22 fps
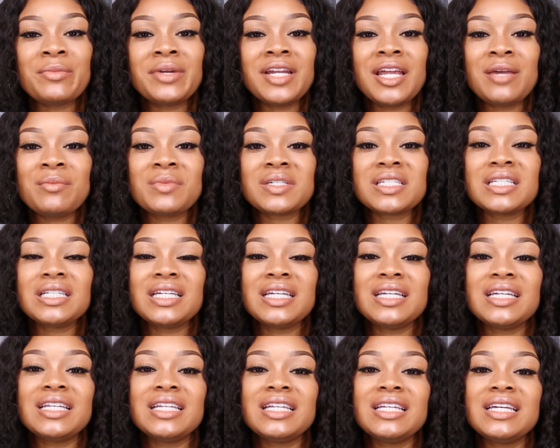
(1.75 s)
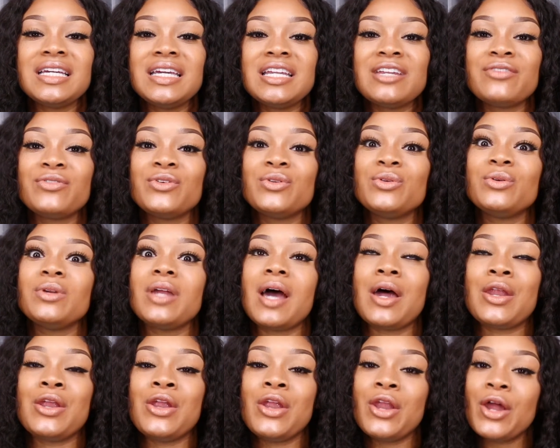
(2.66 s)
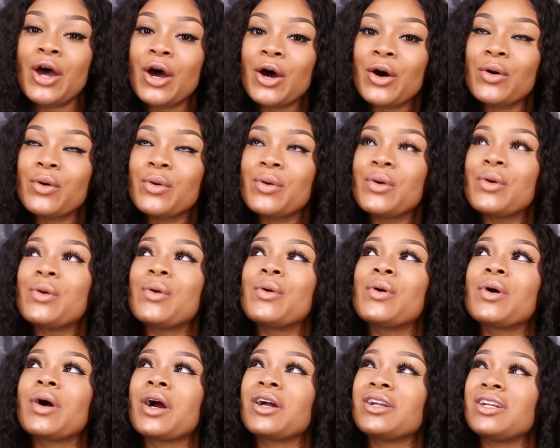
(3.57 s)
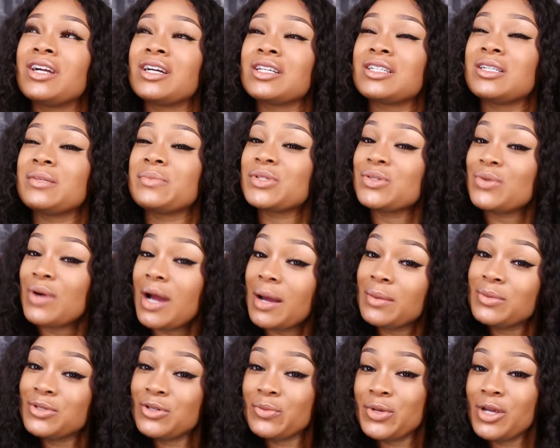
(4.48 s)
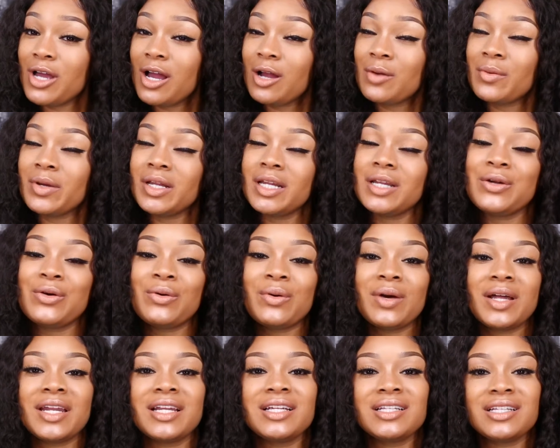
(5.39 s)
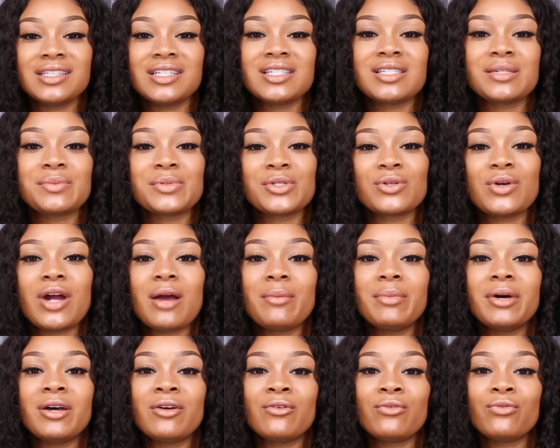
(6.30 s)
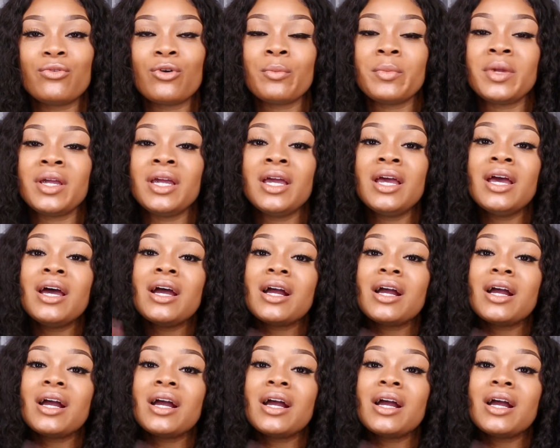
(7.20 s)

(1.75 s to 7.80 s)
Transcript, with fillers: My name is Lia Leigh and if you do not know or are not subscribed to me already, go ahead and click the subscribe button for me.